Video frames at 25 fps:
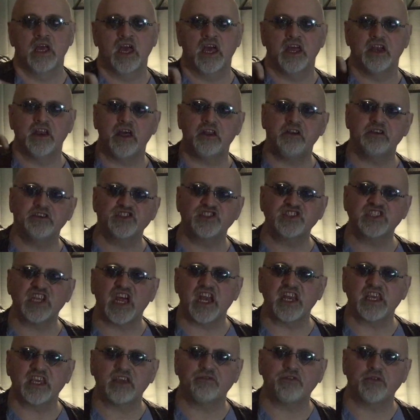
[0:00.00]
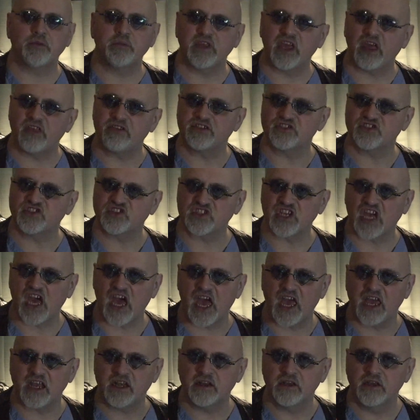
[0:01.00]
and understanding it from the other
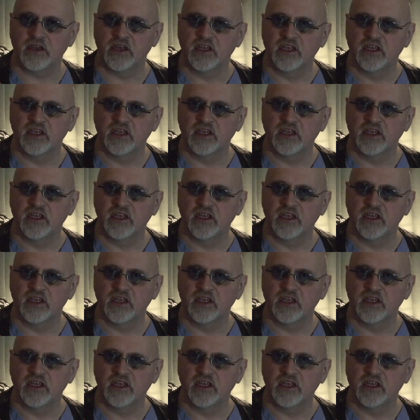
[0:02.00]
side